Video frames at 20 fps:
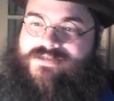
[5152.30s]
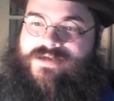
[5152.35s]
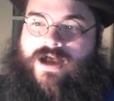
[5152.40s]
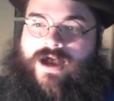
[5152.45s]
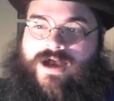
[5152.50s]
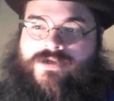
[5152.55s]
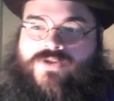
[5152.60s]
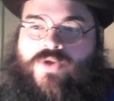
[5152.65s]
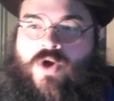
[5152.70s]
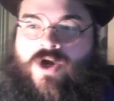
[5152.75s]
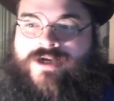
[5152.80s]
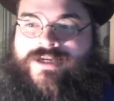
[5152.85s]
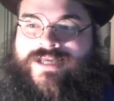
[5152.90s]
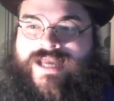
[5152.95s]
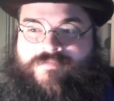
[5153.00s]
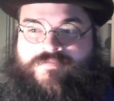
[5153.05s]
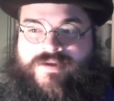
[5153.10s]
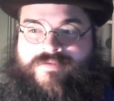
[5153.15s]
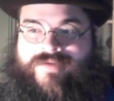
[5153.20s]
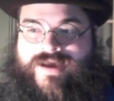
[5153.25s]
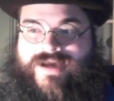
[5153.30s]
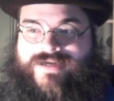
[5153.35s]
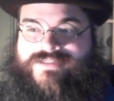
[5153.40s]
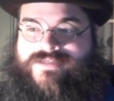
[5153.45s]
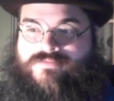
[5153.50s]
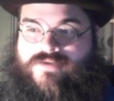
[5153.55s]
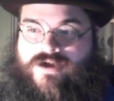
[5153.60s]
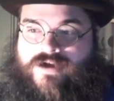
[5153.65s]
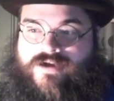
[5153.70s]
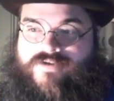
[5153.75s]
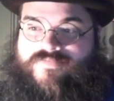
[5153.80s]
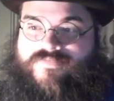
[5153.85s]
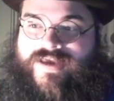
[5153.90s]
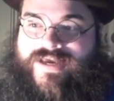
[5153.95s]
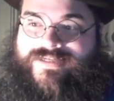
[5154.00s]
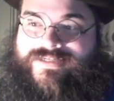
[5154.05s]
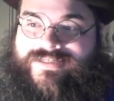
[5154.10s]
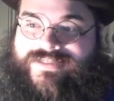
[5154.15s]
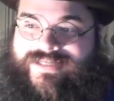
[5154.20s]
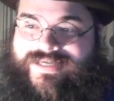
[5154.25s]
Oxhorn, Captain Maximov,
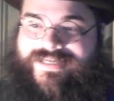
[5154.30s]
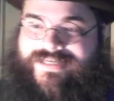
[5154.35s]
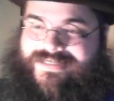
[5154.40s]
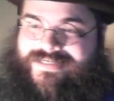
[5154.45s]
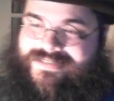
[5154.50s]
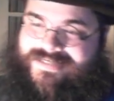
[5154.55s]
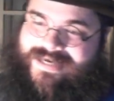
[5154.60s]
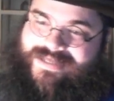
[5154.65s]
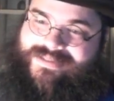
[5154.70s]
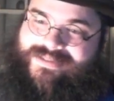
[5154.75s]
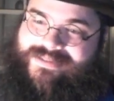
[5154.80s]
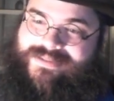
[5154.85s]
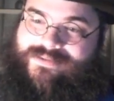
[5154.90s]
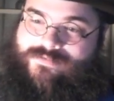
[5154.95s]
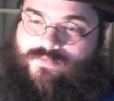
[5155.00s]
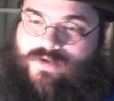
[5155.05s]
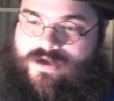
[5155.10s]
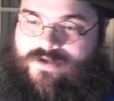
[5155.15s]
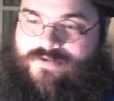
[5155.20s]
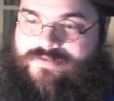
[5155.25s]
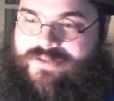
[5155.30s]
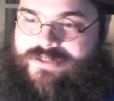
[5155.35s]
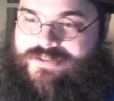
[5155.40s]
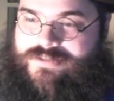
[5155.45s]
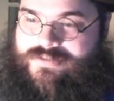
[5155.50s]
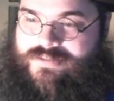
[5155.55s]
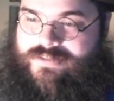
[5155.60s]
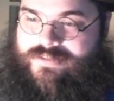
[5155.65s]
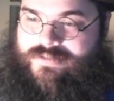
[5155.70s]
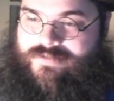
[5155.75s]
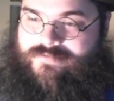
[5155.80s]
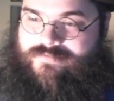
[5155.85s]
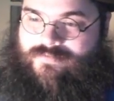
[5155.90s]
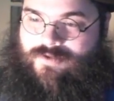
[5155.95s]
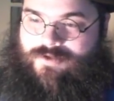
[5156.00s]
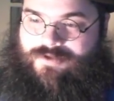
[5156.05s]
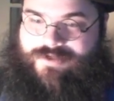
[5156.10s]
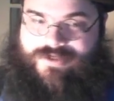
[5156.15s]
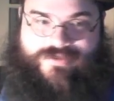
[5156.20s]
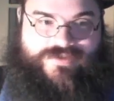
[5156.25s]
and Lady Death. Whoa, the the,
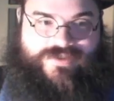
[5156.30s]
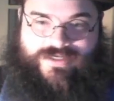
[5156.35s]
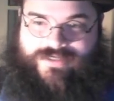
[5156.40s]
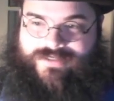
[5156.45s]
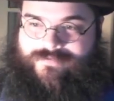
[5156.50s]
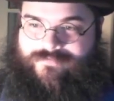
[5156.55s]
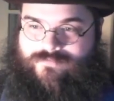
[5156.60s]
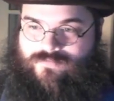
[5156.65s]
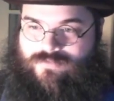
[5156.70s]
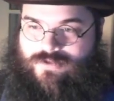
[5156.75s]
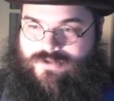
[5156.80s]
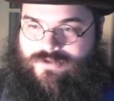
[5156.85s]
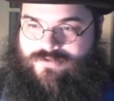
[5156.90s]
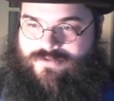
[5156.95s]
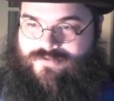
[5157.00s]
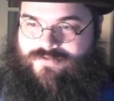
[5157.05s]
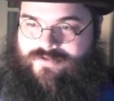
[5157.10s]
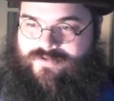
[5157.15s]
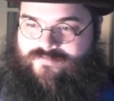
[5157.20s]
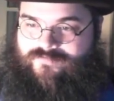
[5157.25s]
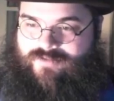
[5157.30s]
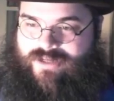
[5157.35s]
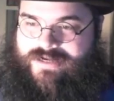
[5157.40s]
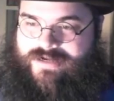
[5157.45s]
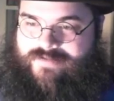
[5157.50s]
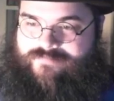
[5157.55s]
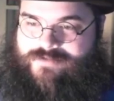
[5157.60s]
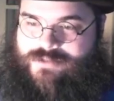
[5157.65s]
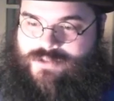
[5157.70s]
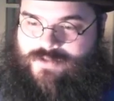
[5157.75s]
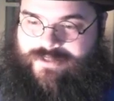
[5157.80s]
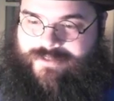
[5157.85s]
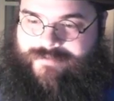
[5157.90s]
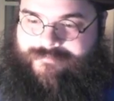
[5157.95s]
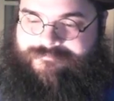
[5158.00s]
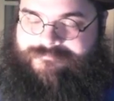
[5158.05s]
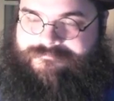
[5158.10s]
hold on a second. Whoa, they're flying off the screen.